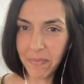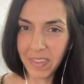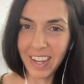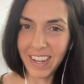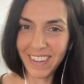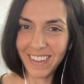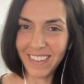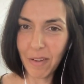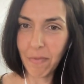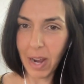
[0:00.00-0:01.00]
Like
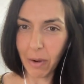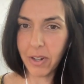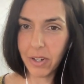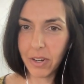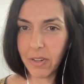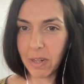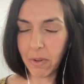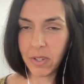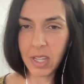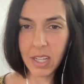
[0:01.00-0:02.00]
the founders doing
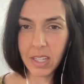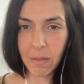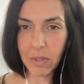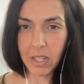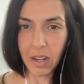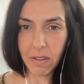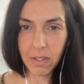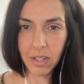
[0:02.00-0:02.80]
most of this themselves